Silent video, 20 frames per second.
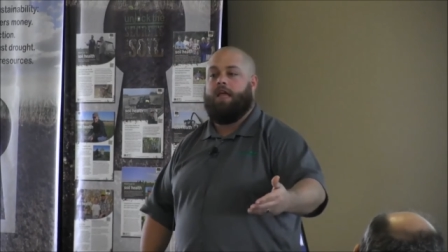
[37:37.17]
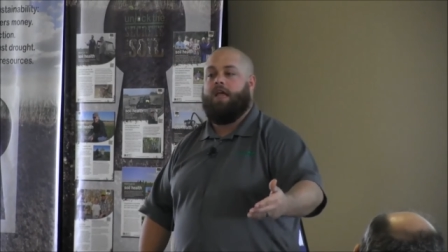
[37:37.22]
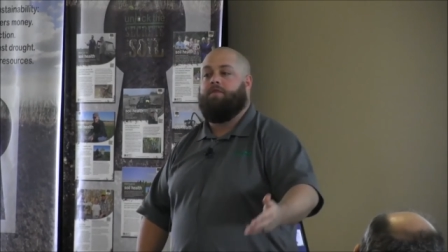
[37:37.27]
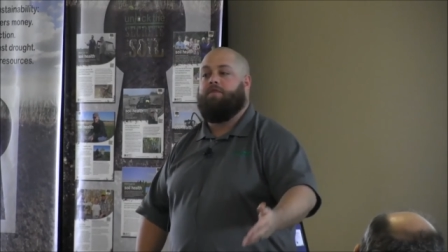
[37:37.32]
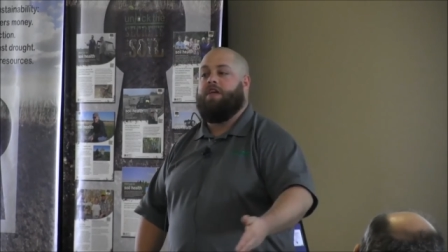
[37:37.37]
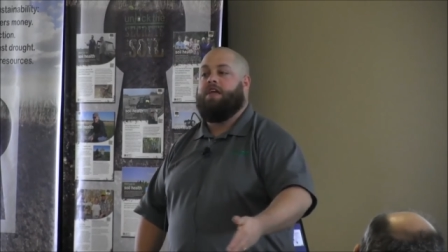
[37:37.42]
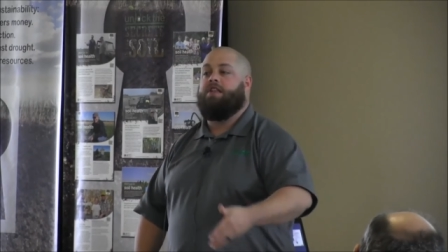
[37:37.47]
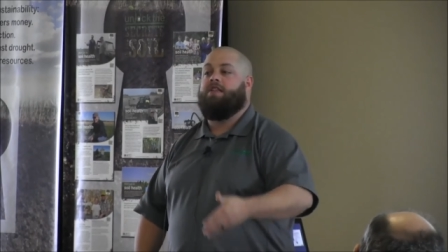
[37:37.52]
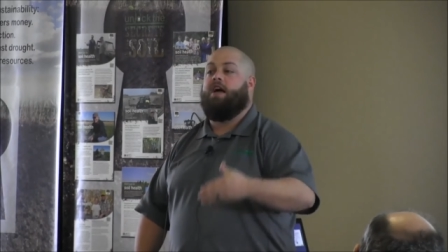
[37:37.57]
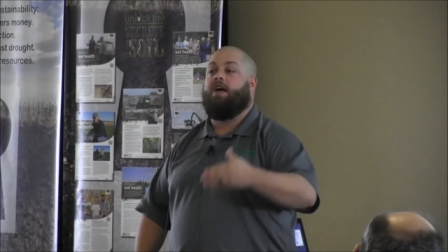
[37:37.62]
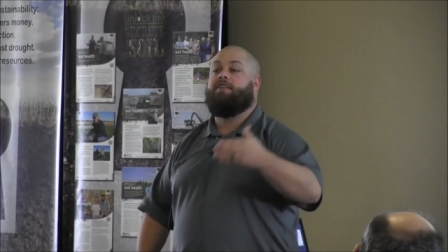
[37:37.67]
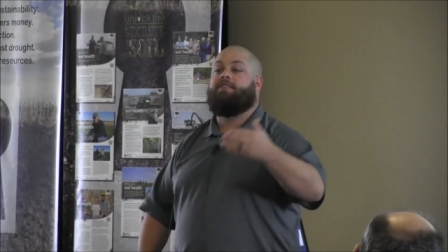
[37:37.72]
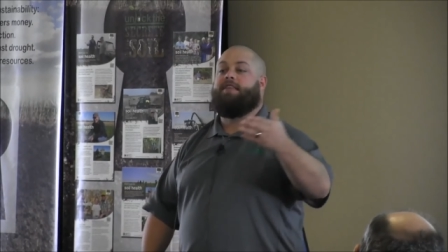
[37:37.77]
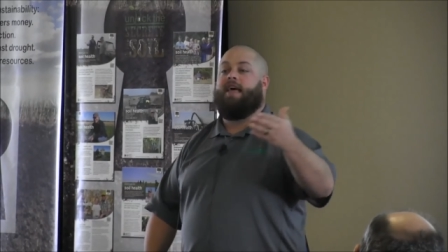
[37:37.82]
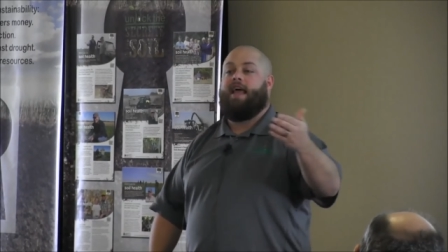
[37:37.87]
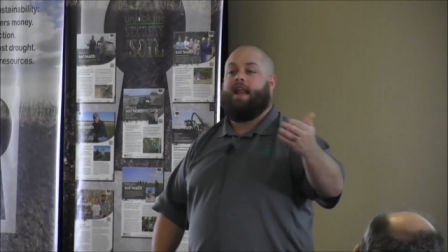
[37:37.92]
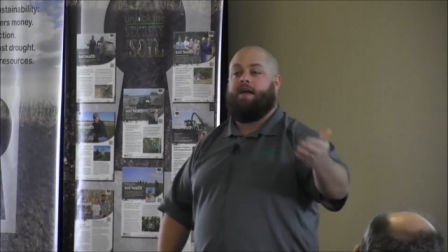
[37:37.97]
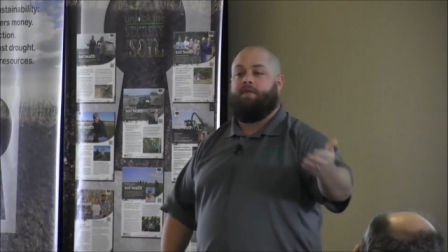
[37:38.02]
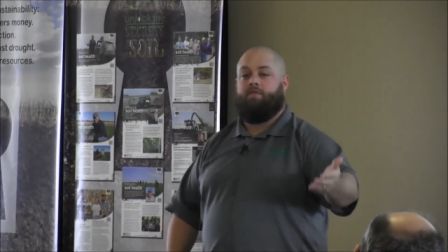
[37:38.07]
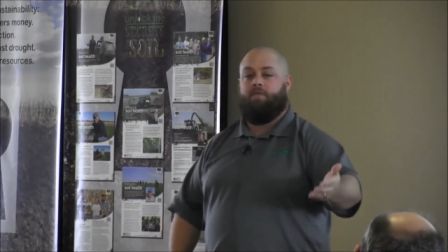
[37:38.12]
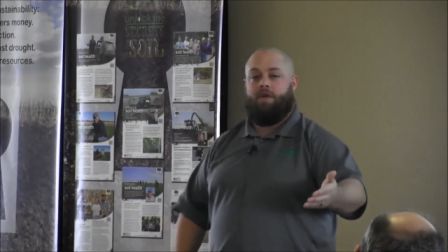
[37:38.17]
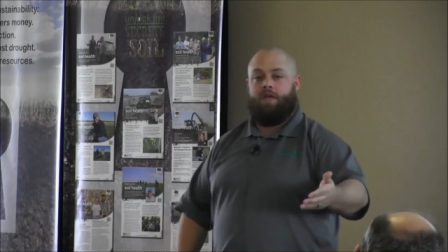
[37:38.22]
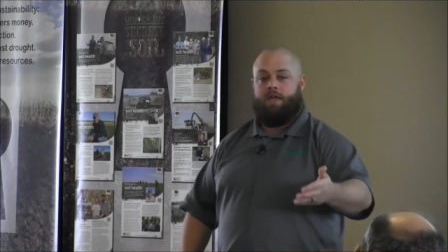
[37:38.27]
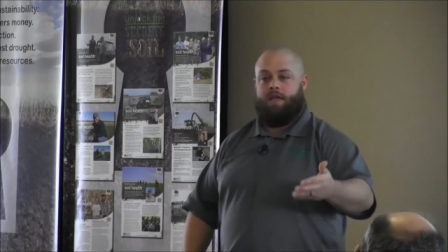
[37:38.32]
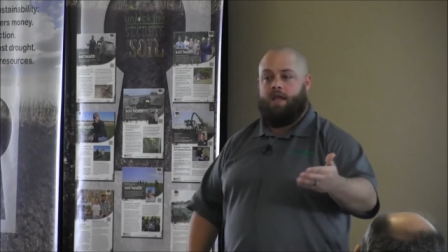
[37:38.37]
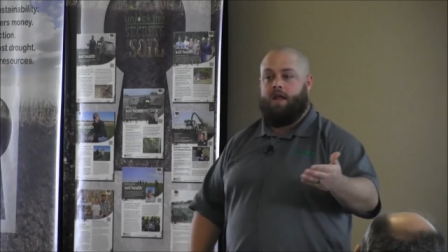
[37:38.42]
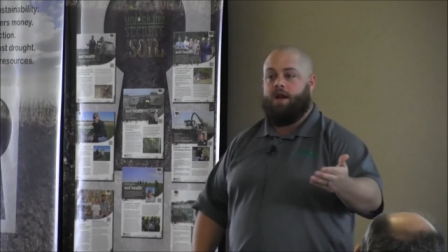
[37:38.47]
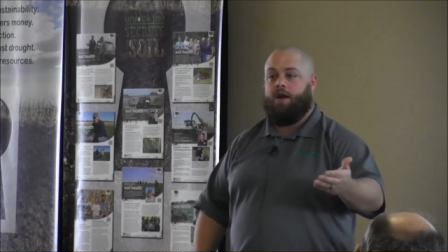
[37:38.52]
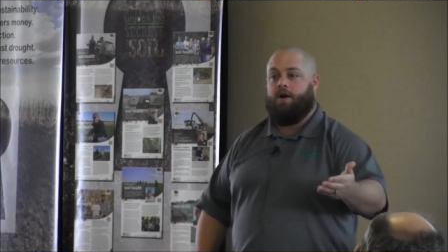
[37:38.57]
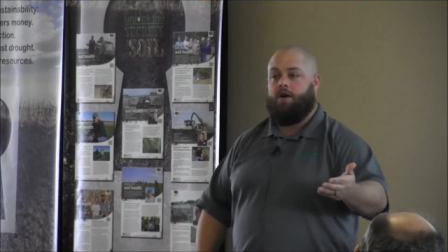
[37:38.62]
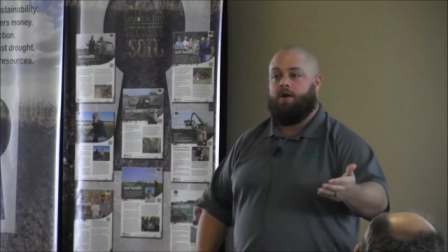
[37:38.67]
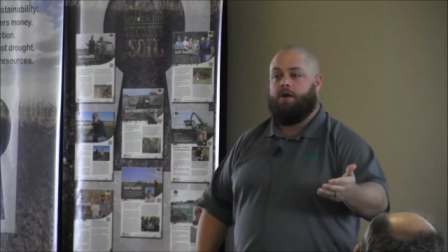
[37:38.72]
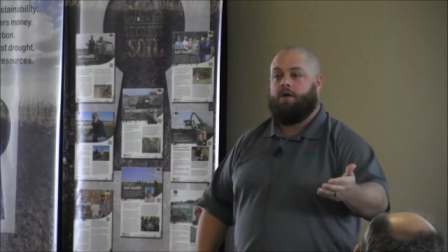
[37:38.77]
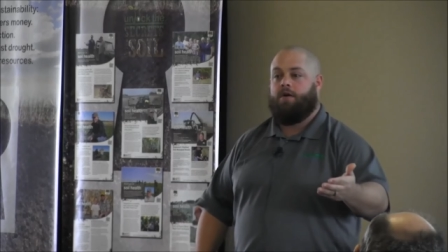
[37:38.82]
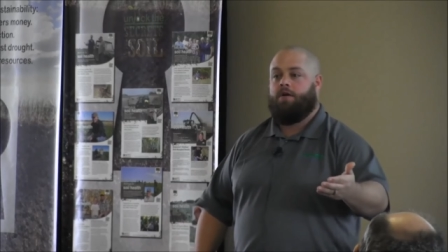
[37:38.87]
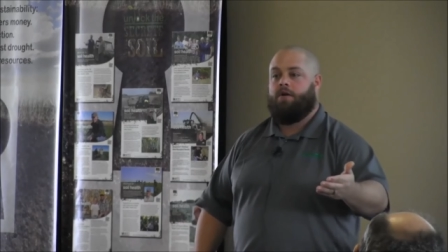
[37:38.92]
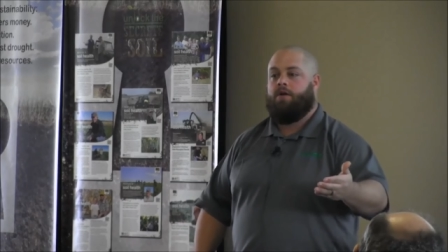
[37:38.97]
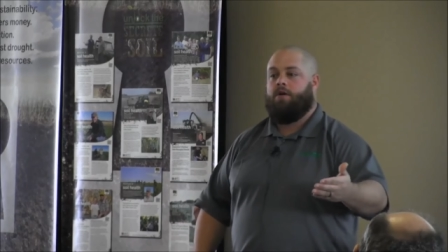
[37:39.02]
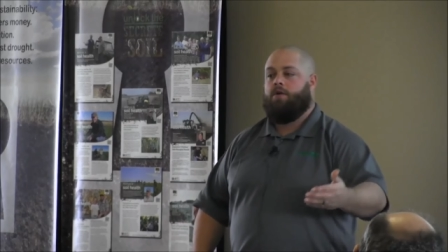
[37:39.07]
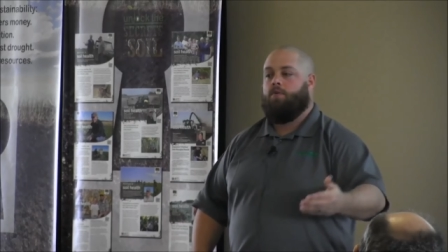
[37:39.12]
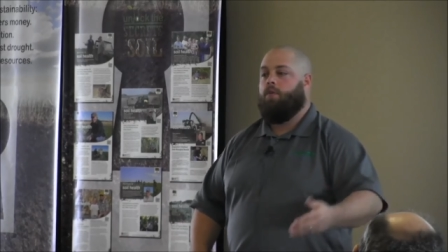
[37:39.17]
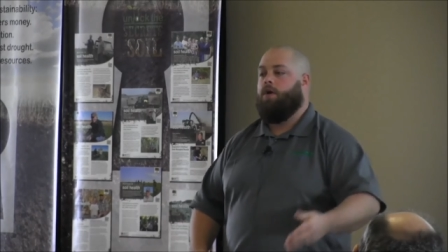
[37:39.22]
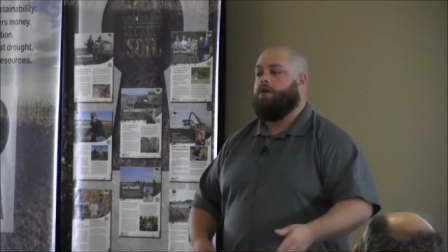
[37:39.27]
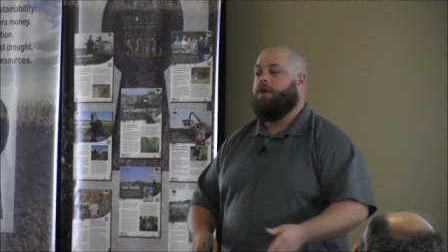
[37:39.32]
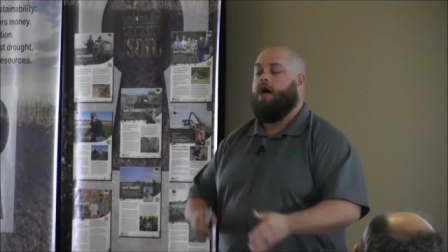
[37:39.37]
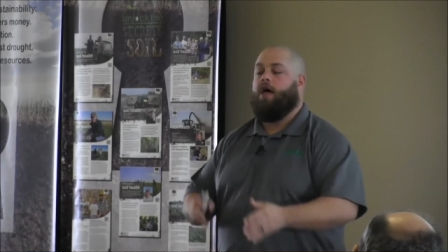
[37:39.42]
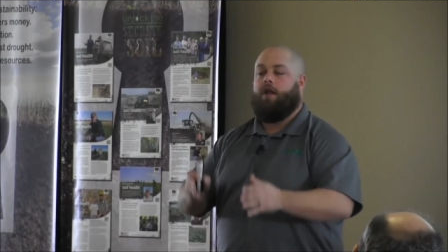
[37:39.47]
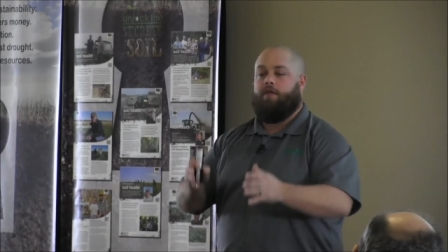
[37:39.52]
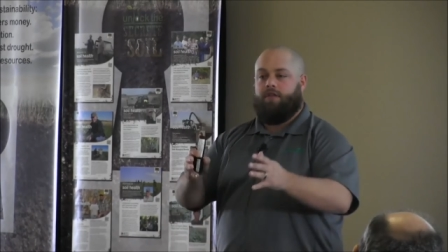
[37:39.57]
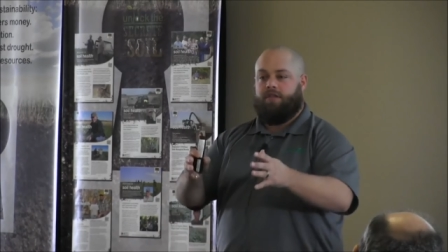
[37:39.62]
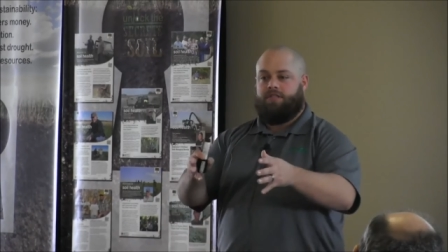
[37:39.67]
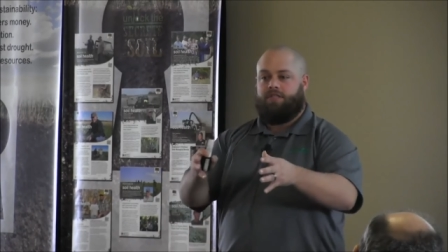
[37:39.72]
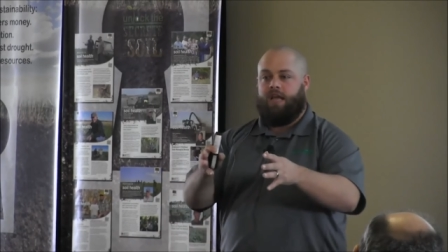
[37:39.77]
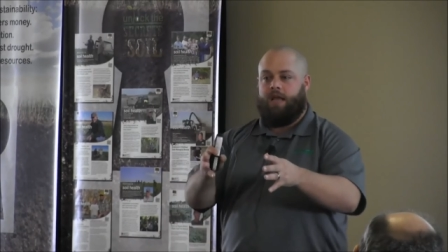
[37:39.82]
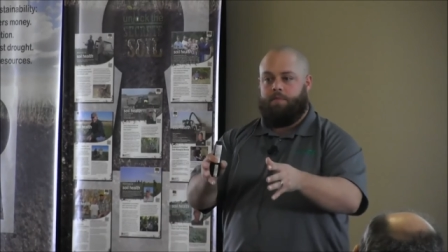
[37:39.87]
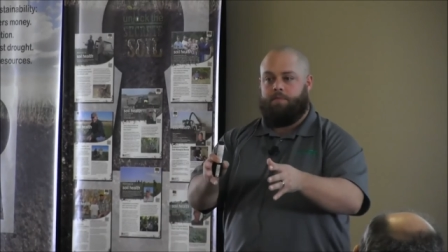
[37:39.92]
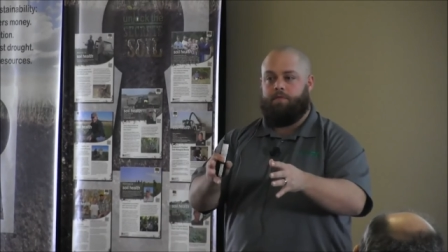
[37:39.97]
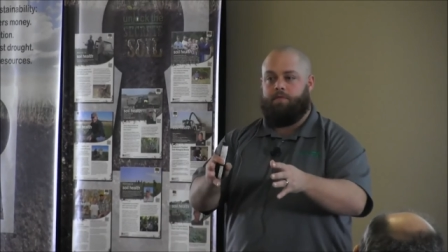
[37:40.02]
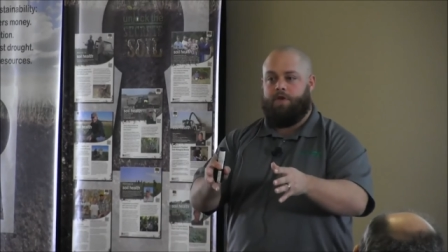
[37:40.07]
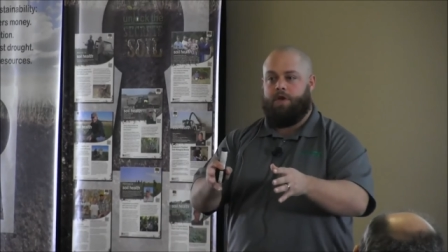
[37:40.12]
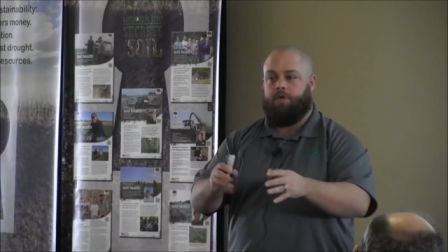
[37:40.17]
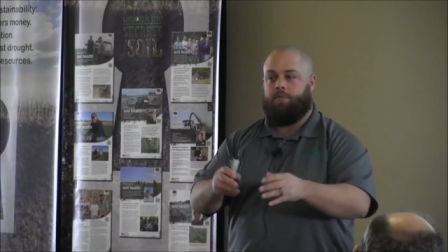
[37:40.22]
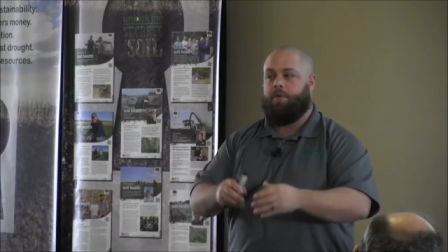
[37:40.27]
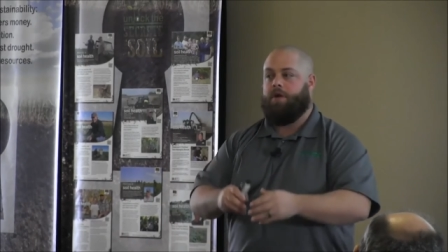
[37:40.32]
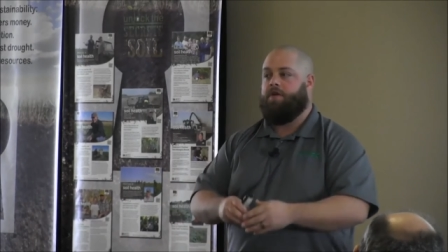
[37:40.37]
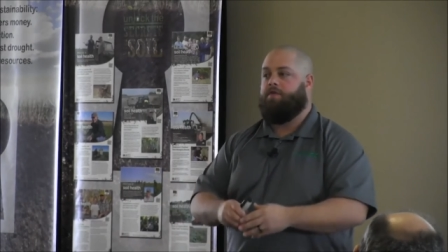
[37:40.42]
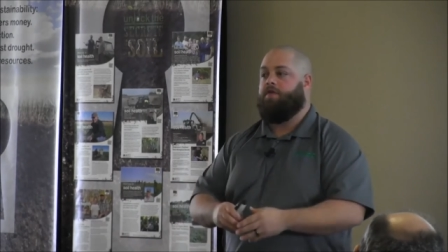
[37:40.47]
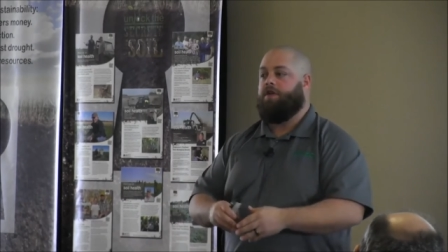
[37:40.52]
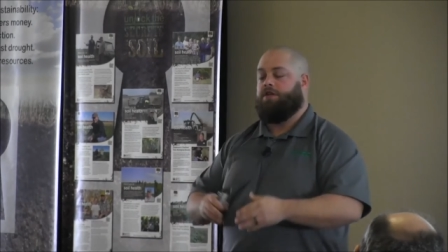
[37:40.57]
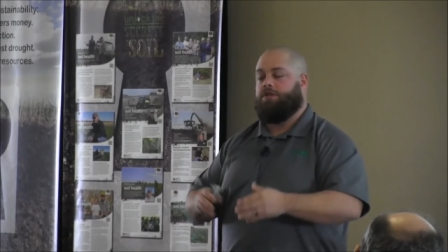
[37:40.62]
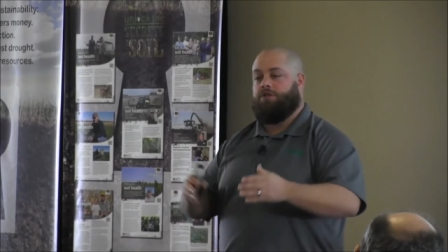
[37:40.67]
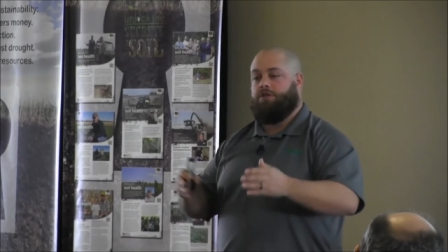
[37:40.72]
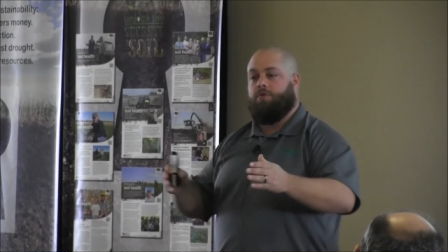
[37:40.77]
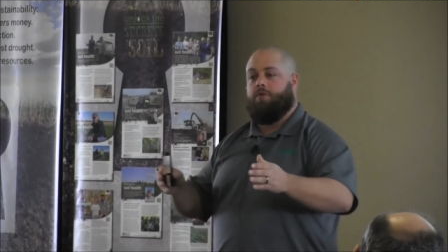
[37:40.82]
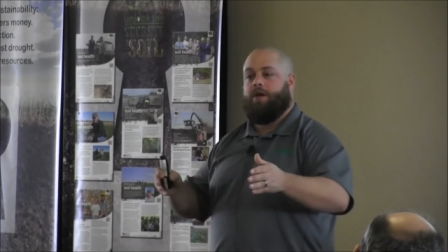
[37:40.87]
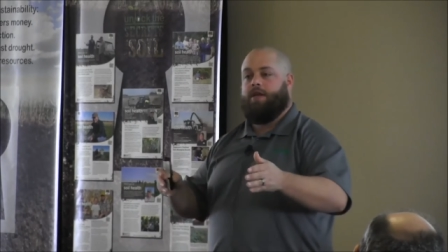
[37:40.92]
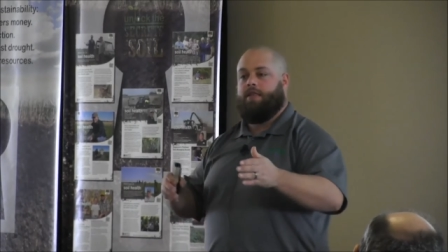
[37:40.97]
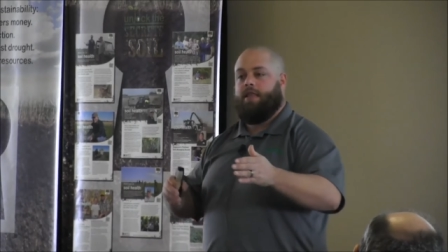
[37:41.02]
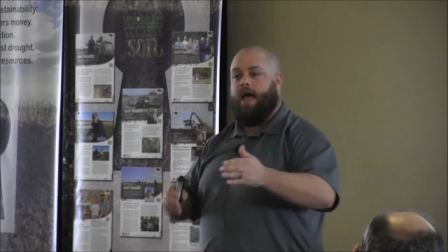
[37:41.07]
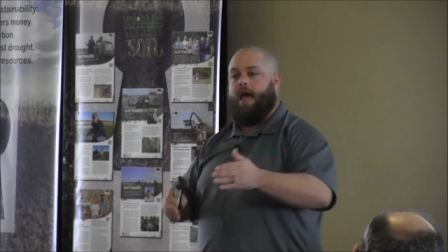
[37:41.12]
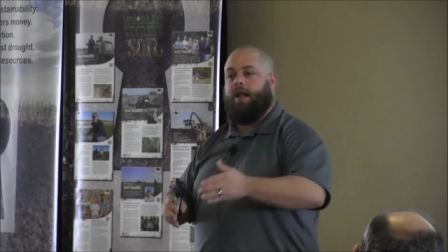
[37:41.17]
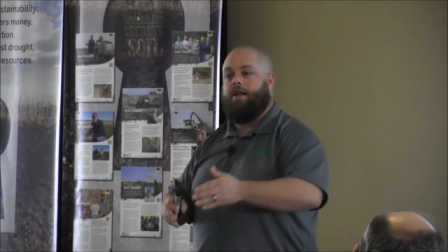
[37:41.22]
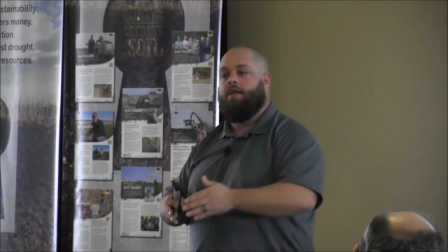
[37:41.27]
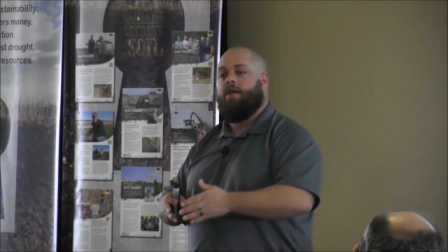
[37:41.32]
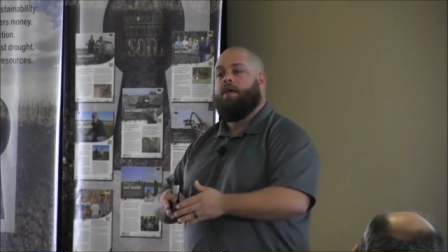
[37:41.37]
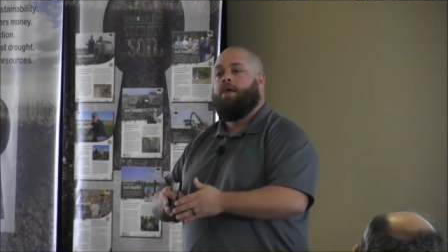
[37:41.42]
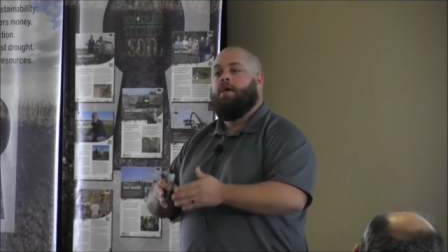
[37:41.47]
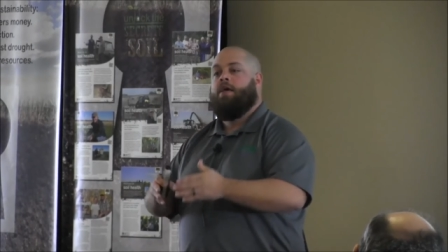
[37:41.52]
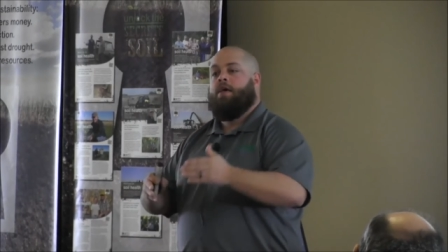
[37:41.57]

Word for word: If he does that every year, well, not on the same field, but if he's doing that,